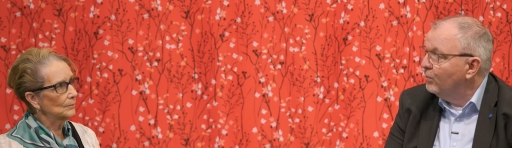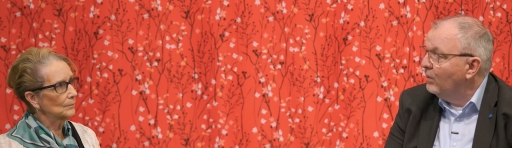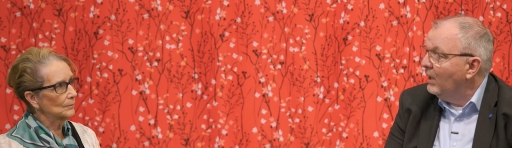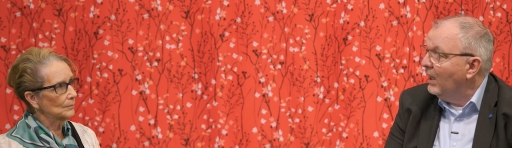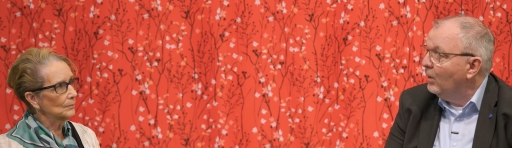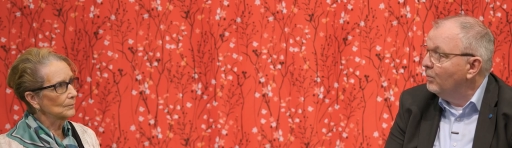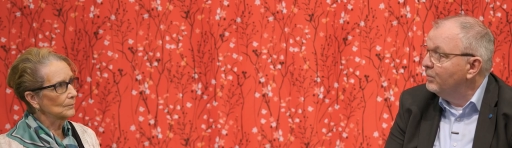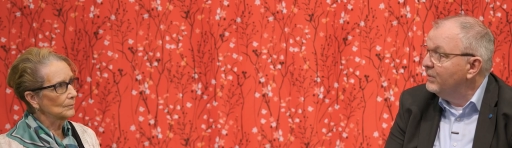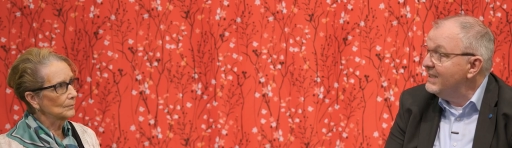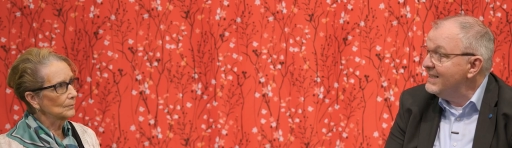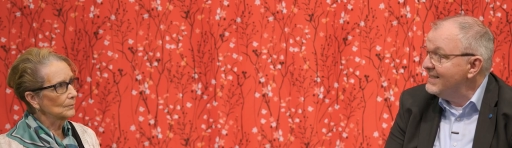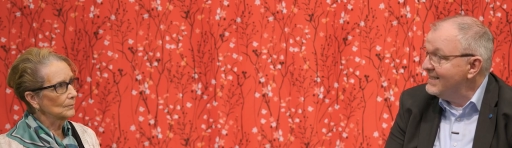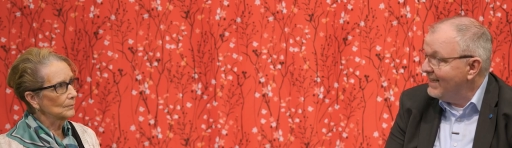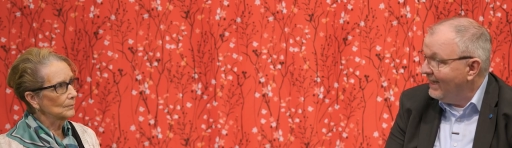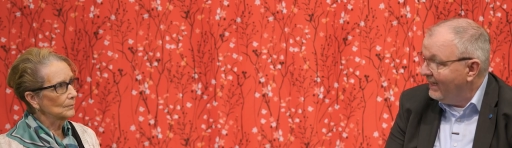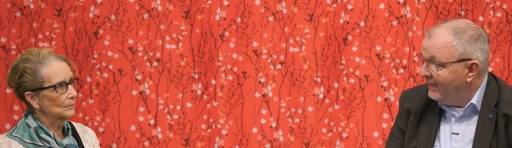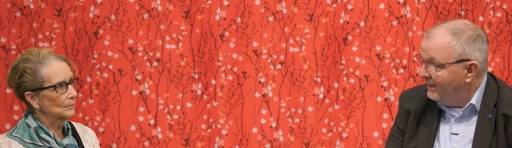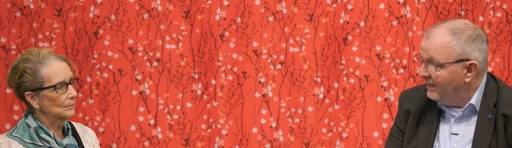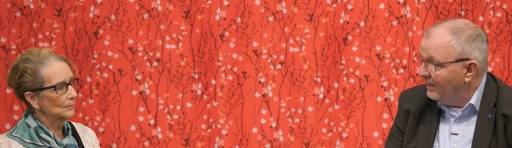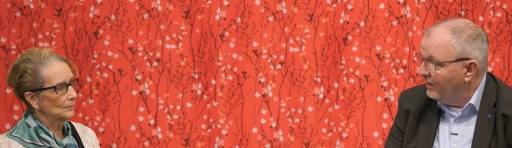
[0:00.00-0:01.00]
Speaker 1: to help
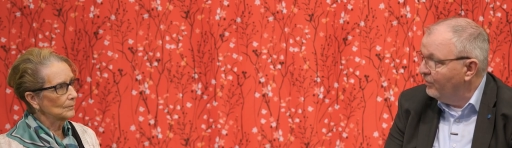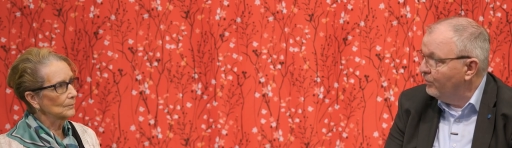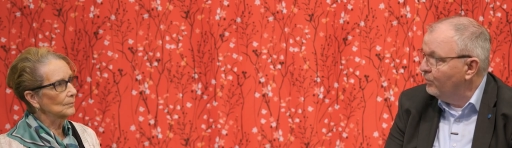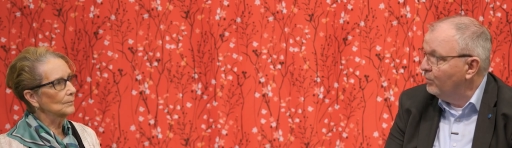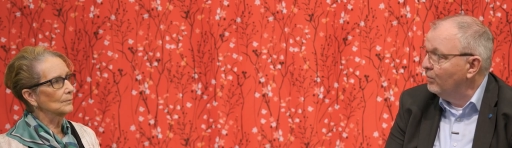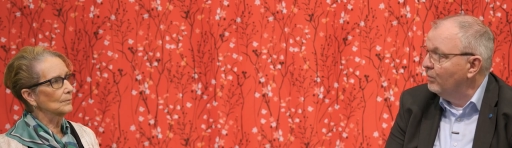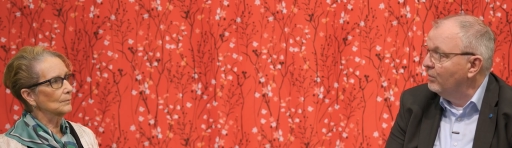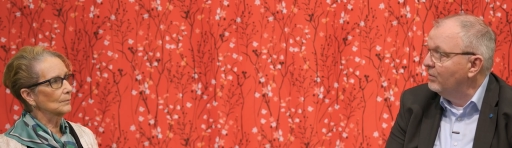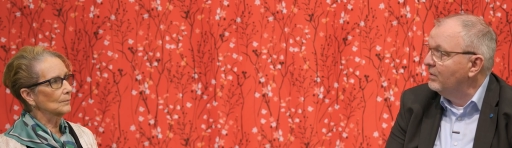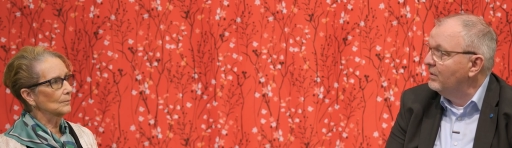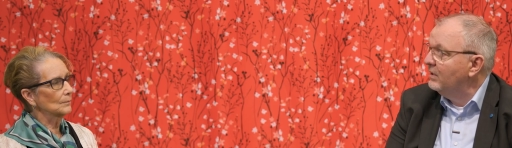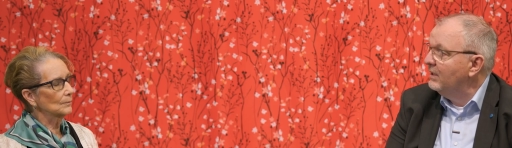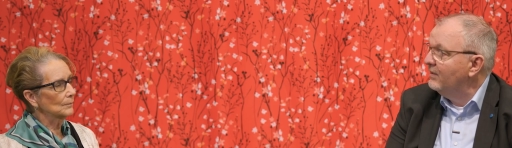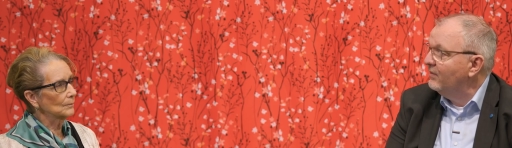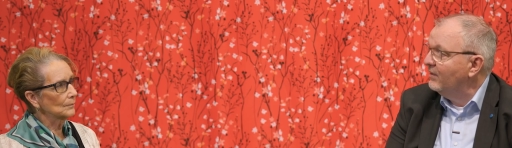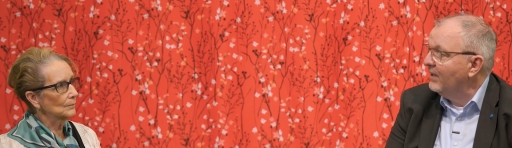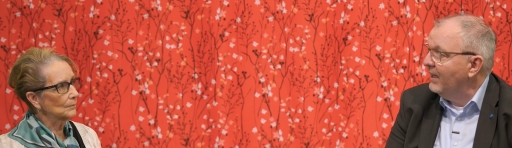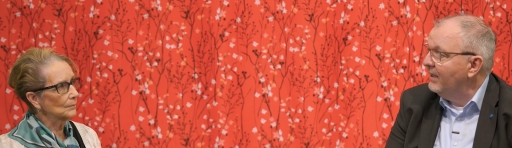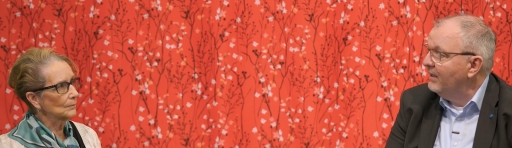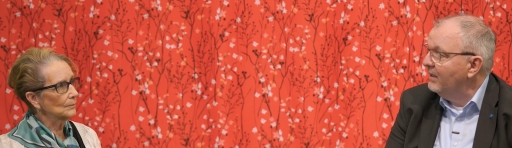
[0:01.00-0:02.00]
designers to
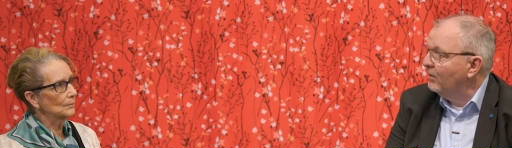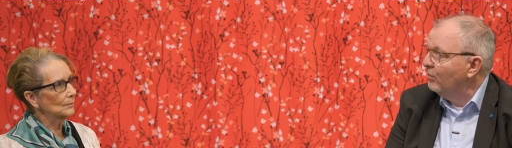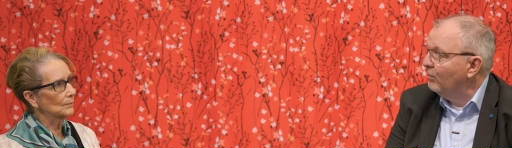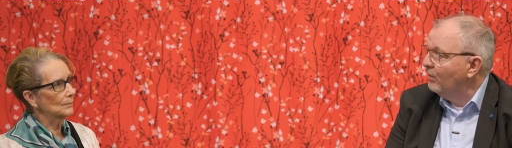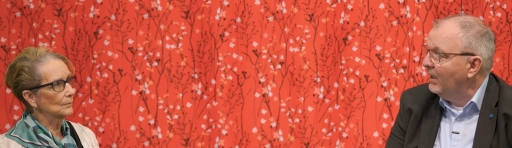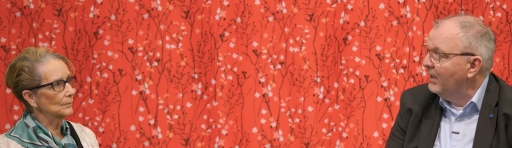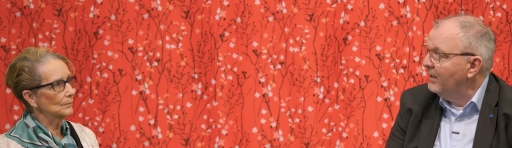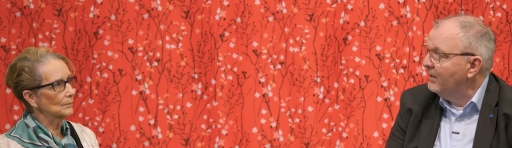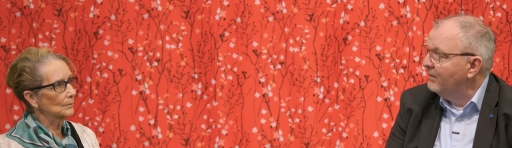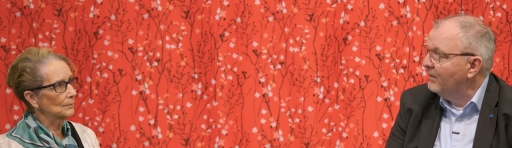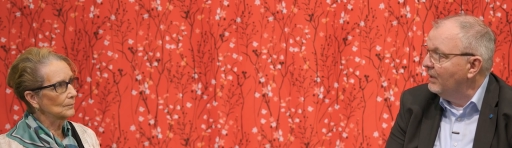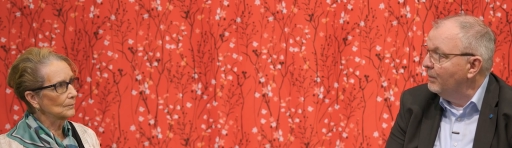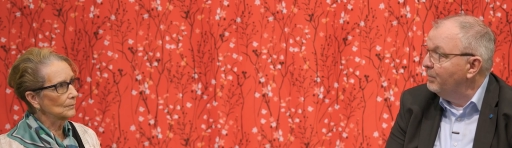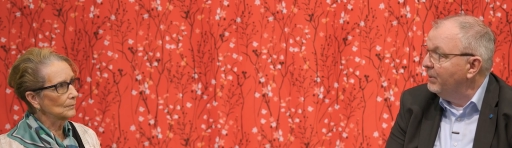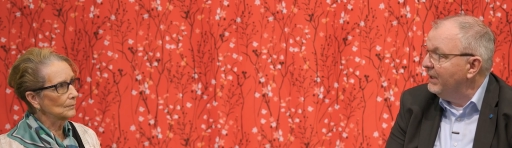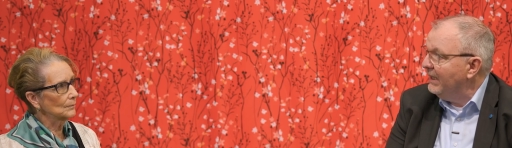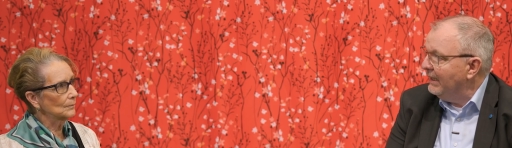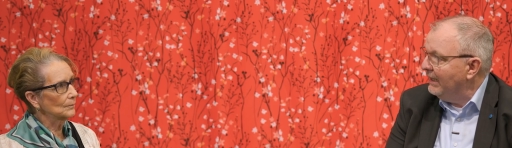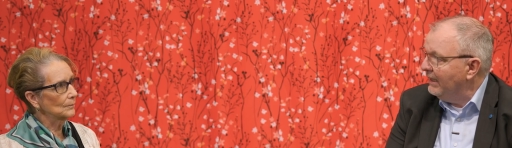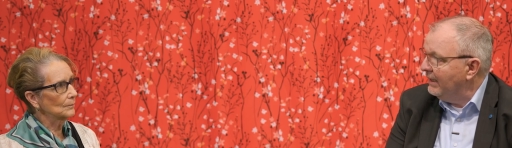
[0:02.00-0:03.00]
design the right
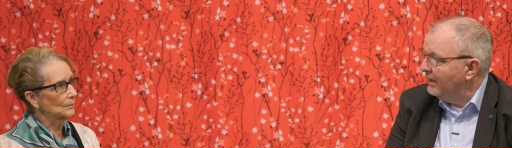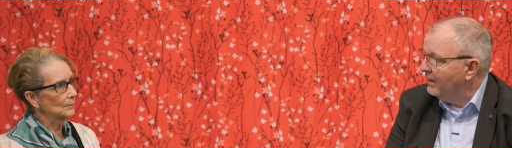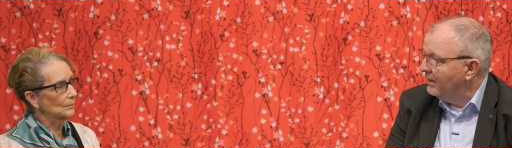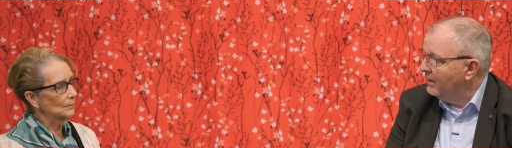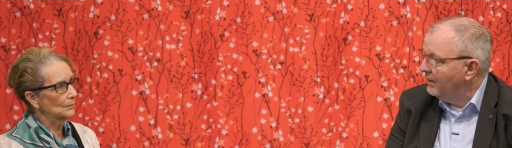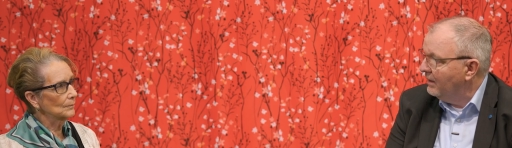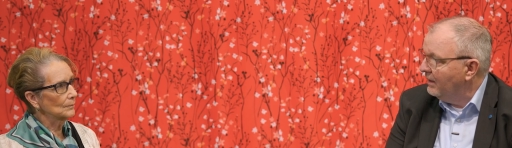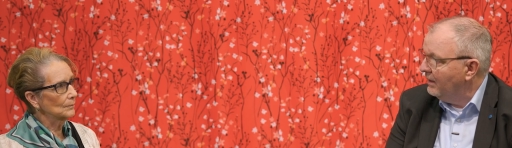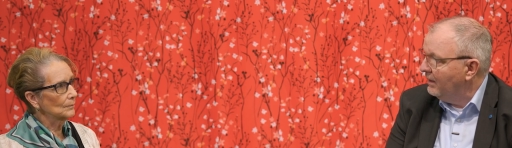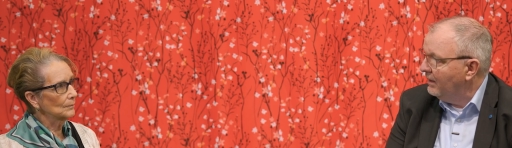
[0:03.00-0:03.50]
appealing